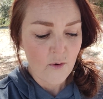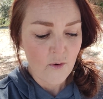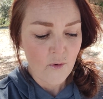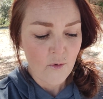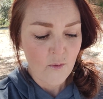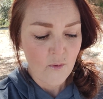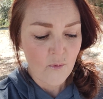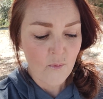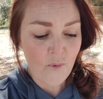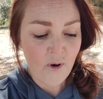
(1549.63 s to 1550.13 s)

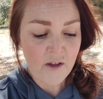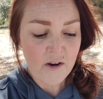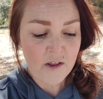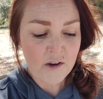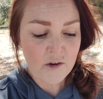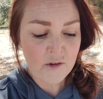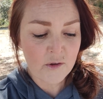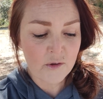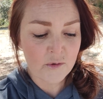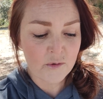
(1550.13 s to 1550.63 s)
what and
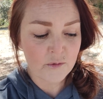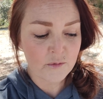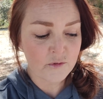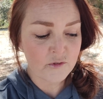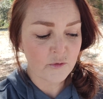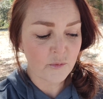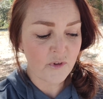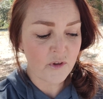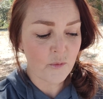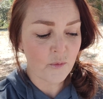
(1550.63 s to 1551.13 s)
who do
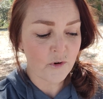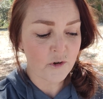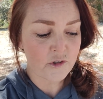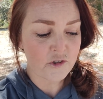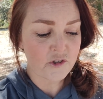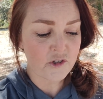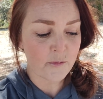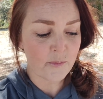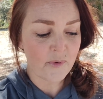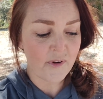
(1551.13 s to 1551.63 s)
we
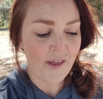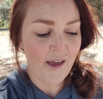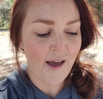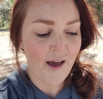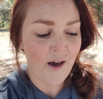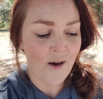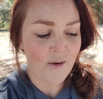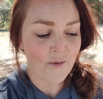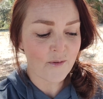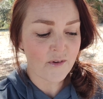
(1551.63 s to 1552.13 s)
worship
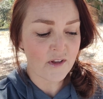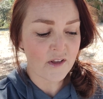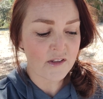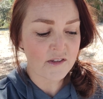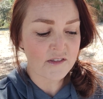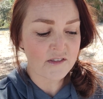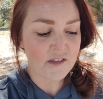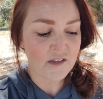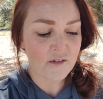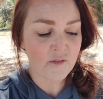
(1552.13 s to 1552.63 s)
now
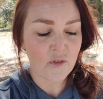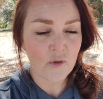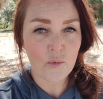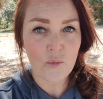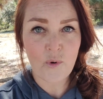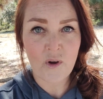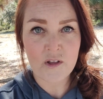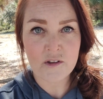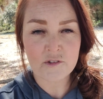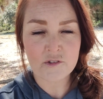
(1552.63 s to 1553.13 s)
instead of the
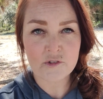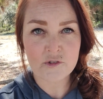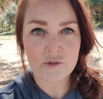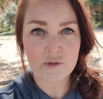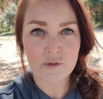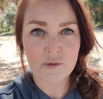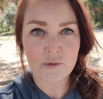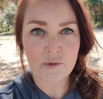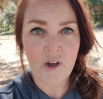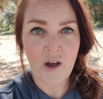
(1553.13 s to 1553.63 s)
one true
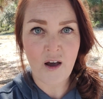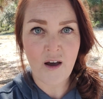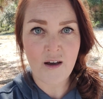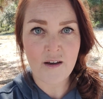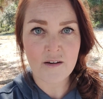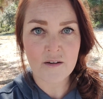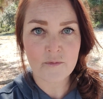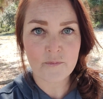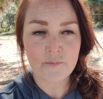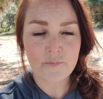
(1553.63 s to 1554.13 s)
God?
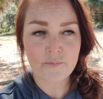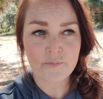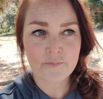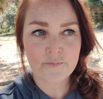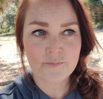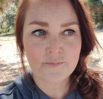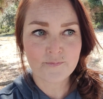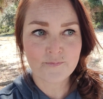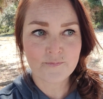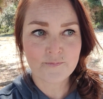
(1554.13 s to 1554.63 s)

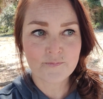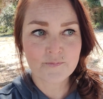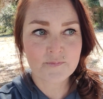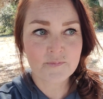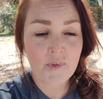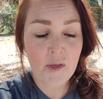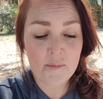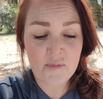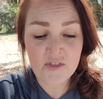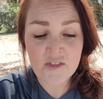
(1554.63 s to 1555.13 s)

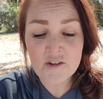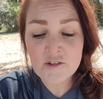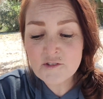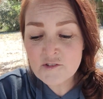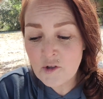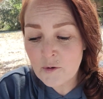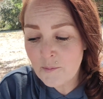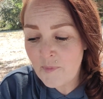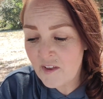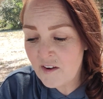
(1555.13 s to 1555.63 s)
there's so
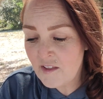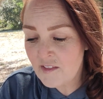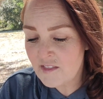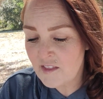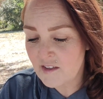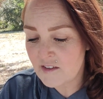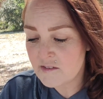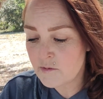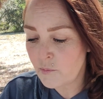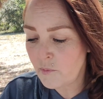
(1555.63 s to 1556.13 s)
many
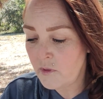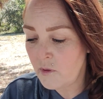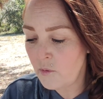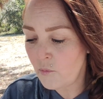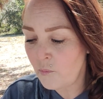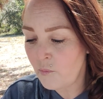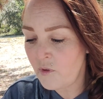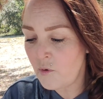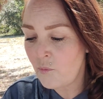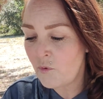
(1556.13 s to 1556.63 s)
things. We, we
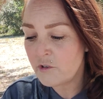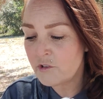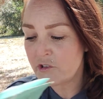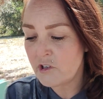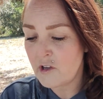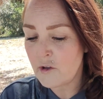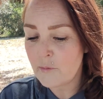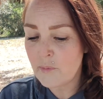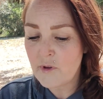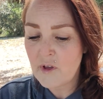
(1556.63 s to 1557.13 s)
worship
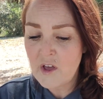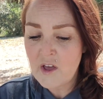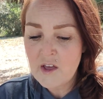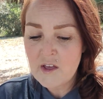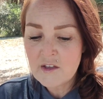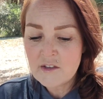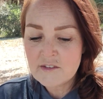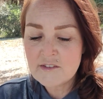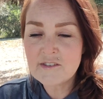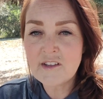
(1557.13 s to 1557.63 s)

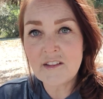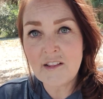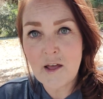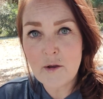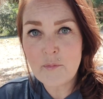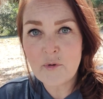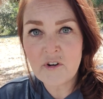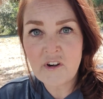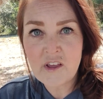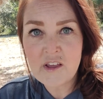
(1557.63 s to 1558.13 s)

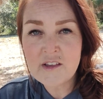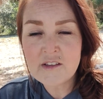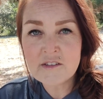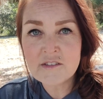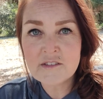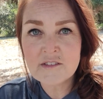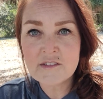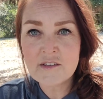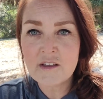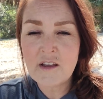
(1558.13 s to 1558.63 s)
celebrities,
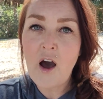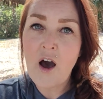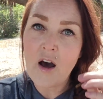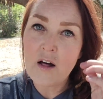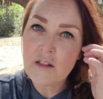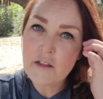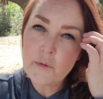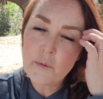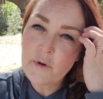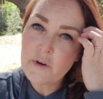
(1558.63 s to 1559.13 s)

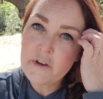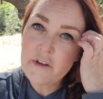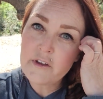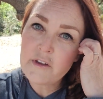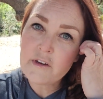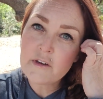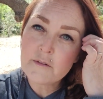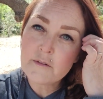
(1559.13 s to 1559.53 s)
Hollywood.